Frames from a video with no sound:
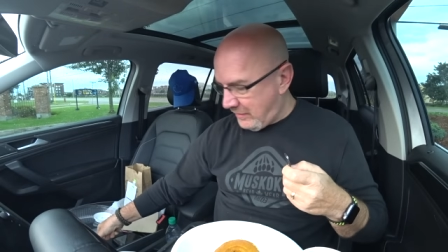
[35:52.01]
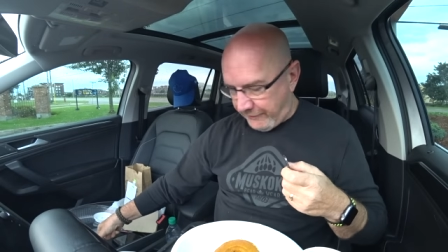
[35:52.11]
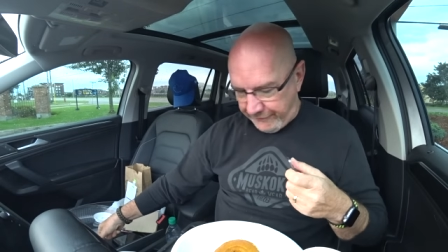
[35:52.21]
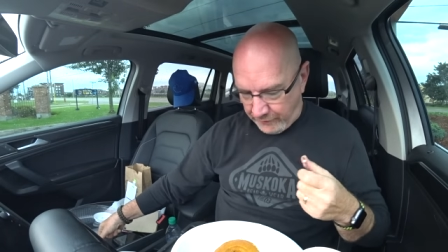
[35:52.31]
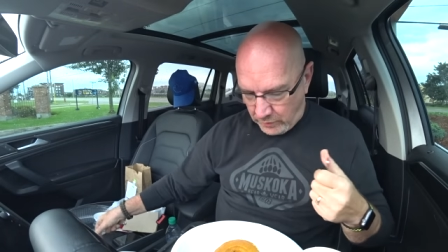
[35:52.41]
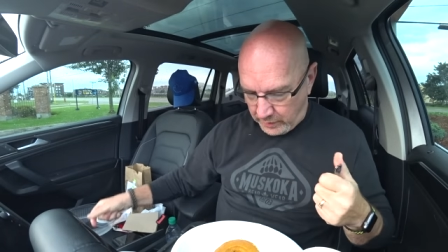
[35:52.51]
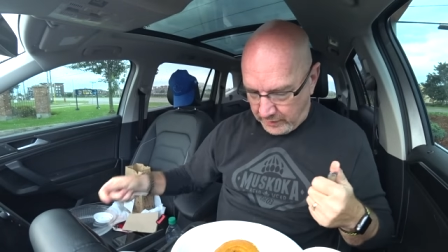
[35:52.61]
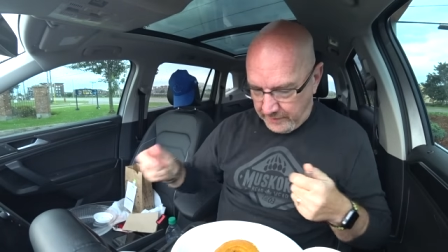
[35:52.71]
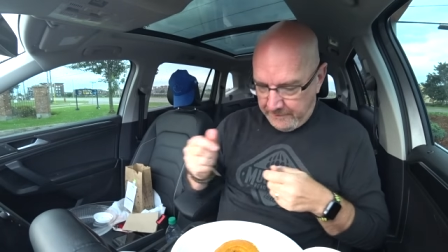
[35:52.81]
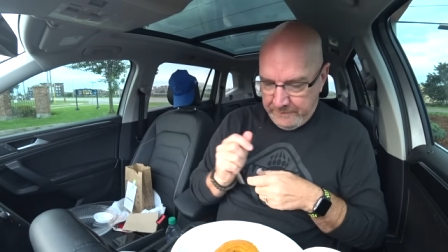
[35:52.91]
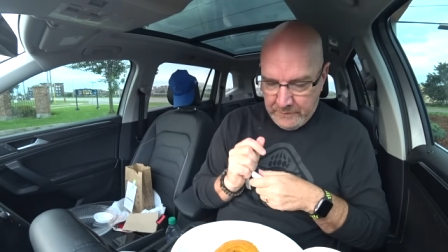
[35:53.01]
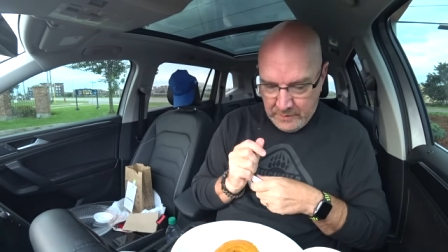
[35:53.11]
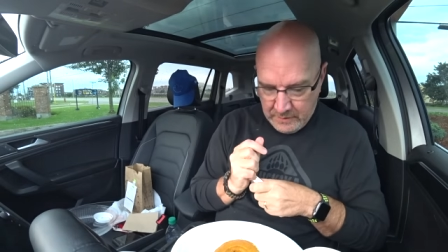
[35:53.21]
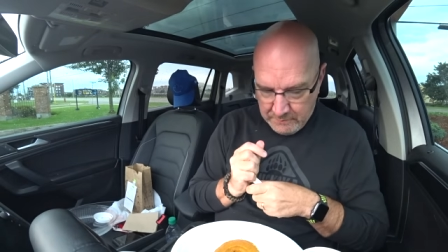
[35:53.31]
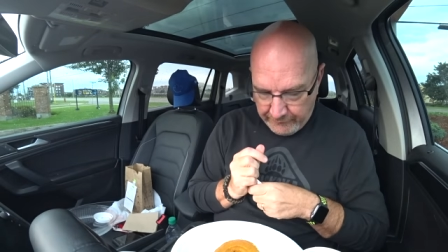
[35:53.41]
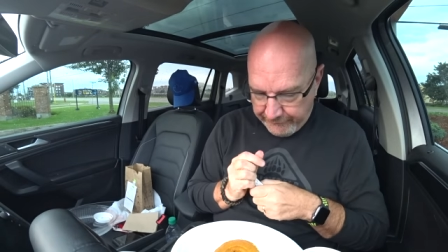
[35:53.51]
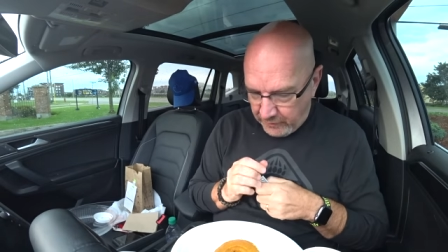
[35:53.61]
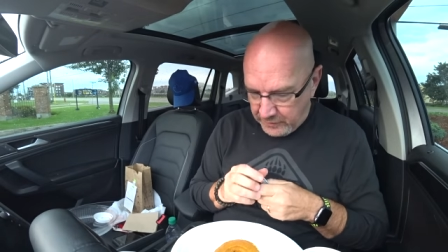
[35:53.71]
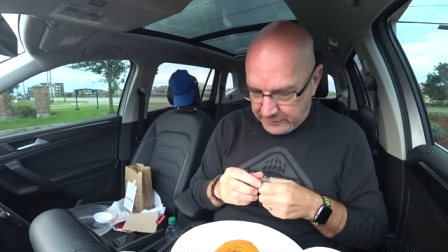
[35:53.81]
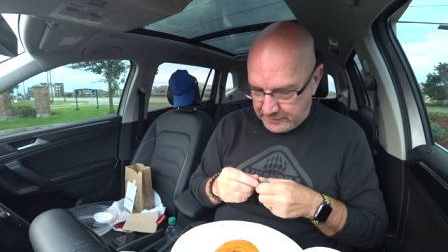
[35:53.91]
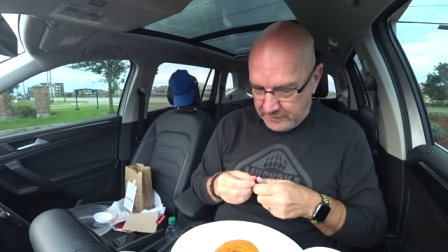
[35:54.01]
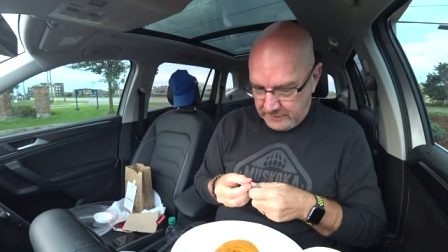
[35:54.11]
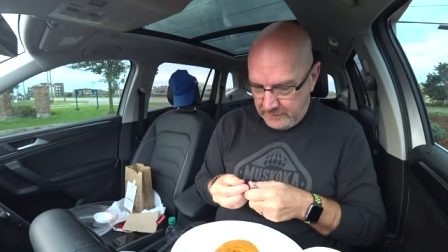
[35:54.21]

the fork. But first,